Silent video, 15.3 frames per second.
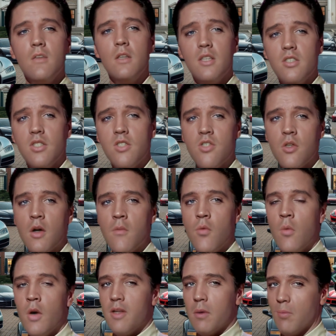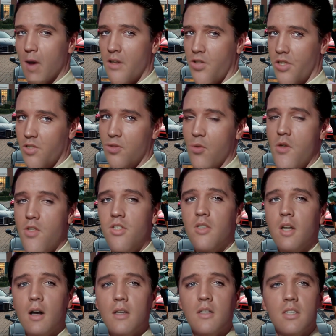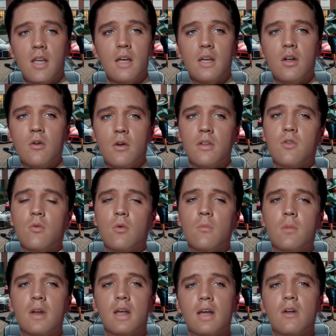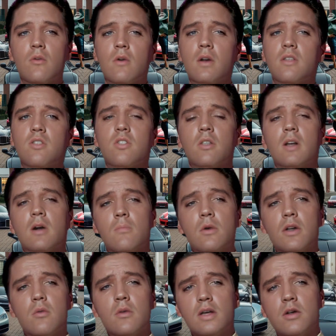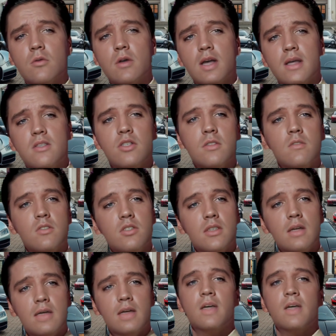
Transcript: This is to everyone that watches Chris's content here at DualPed or at Celebrity Recreations,